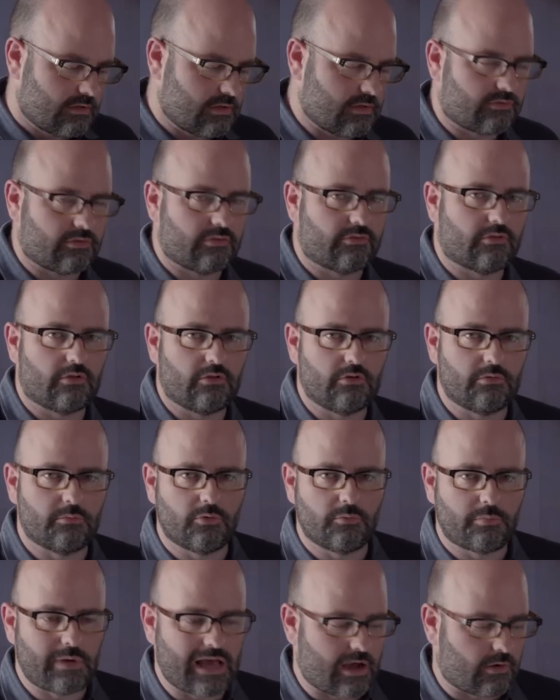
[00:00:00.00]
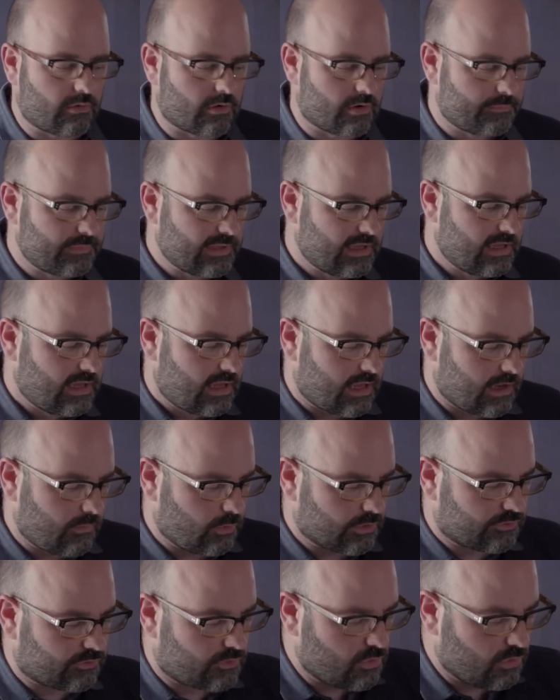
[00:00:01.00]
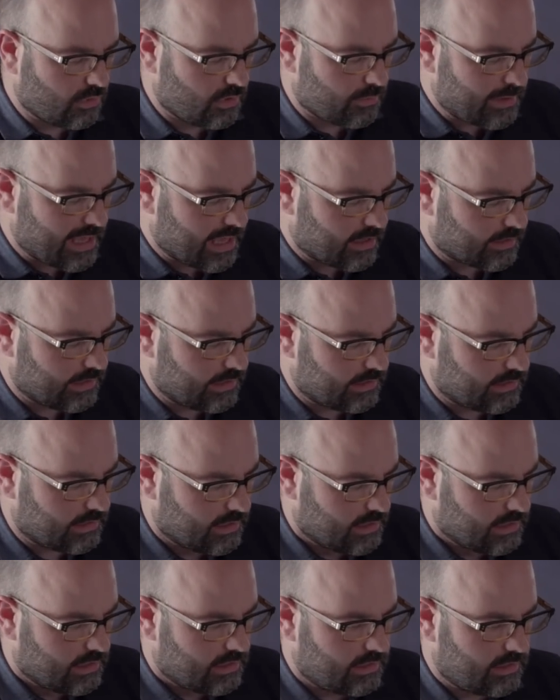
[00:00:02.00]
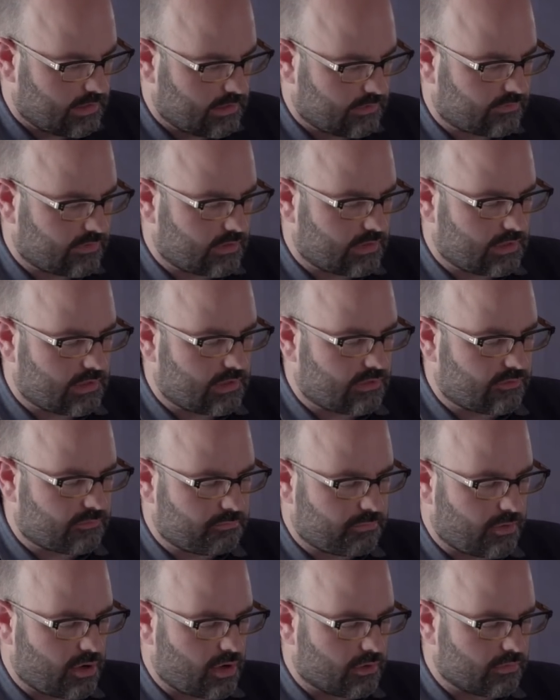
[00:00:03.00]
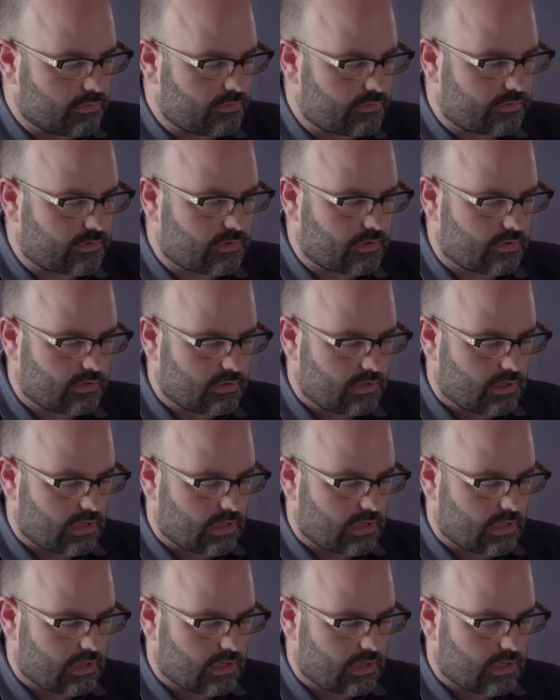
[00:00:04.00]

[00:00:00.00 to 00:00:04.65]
this is a Lumu Power. And what's cool about it is that it is both